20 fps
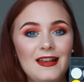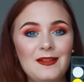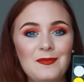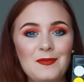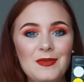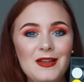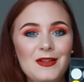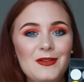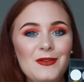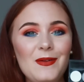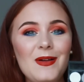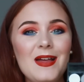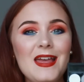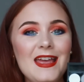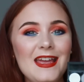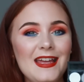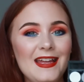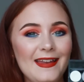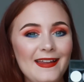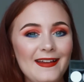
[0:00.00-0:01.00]
Let me know
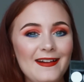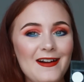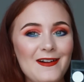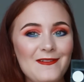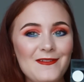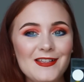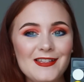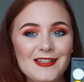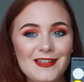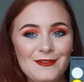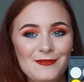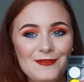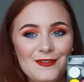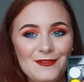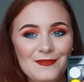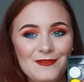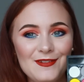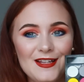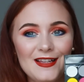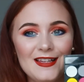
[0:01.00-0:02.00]
in the comments if
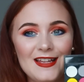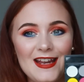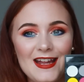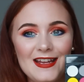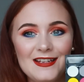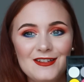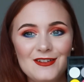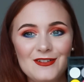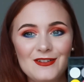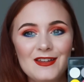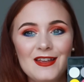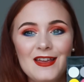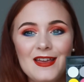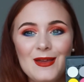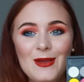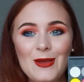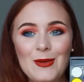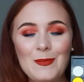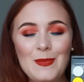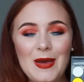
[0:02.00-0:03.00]
you think that I should
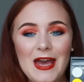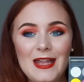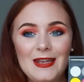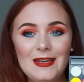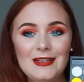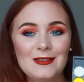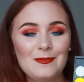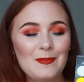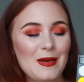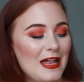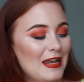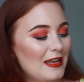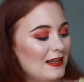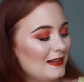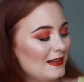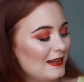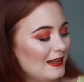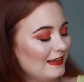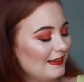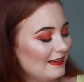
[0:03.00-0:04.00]
pan this
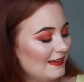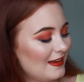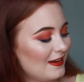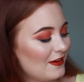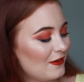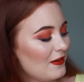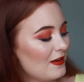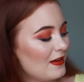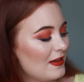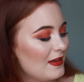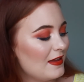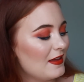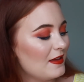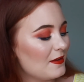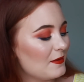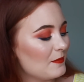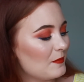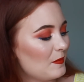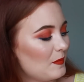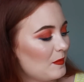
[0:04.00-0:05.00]
palette next year.
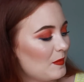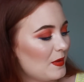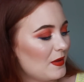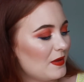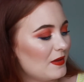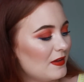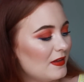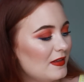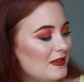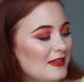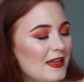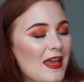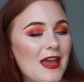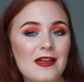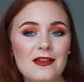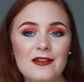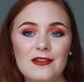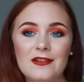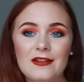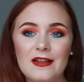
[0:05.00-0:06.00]
But yeah,
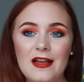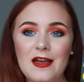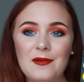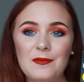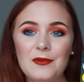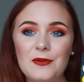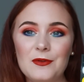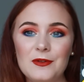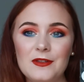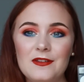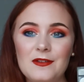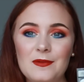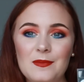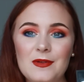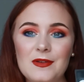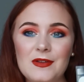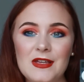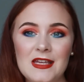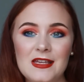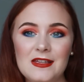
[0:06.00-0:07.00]
I'm going to
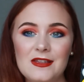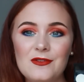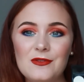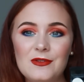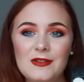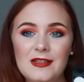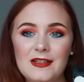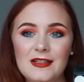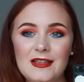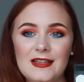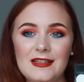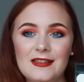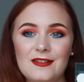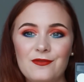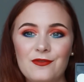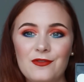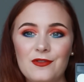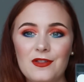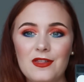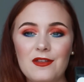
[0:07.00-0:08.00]
be using this
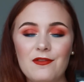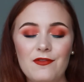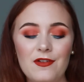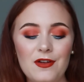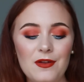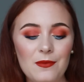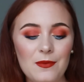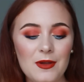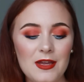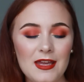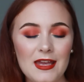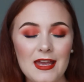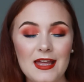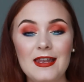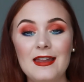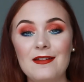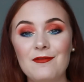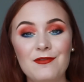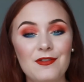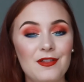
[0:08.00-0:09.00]
for the third week,
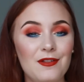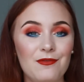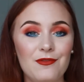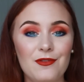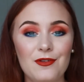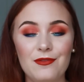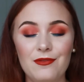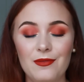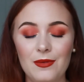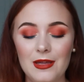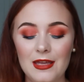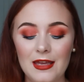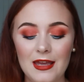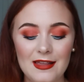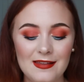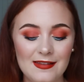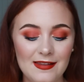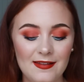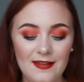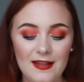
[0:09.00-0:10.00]
and then for the fourth
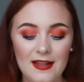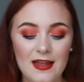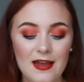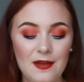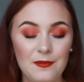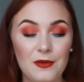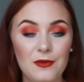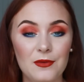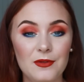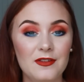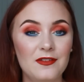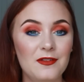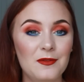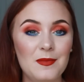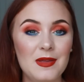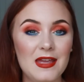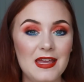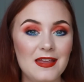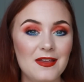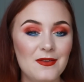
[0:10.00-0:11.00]
week, as I said, I'm going to
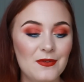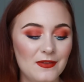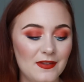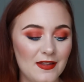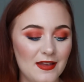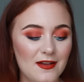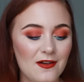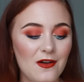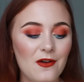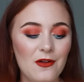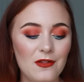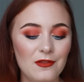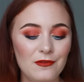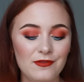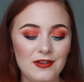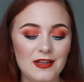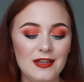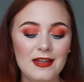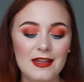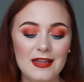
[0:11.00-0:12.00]
be using all
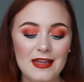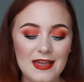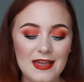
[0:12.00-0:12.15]
3.